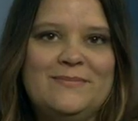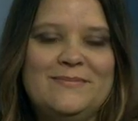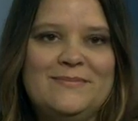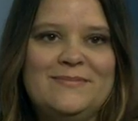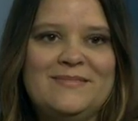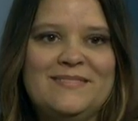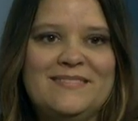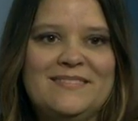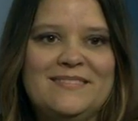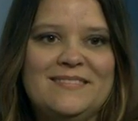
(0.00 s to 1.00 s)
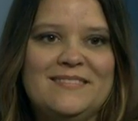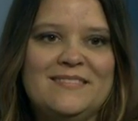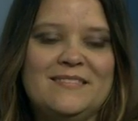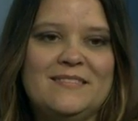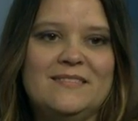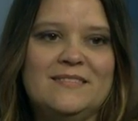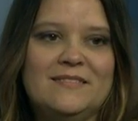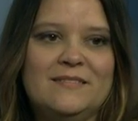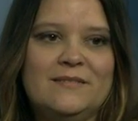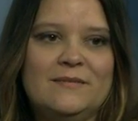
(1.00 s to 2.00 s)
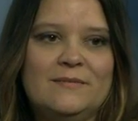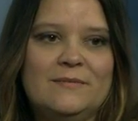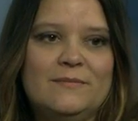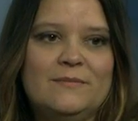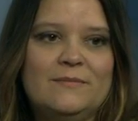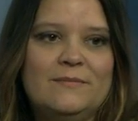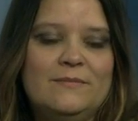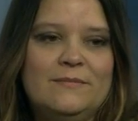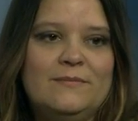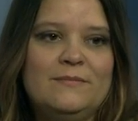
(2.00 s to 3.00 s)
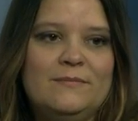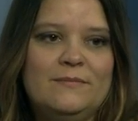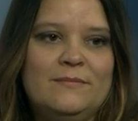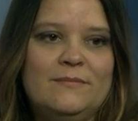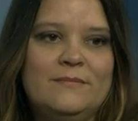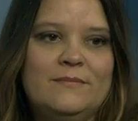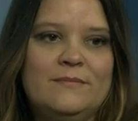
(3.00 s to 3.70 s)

No words are spoken by the person on screen.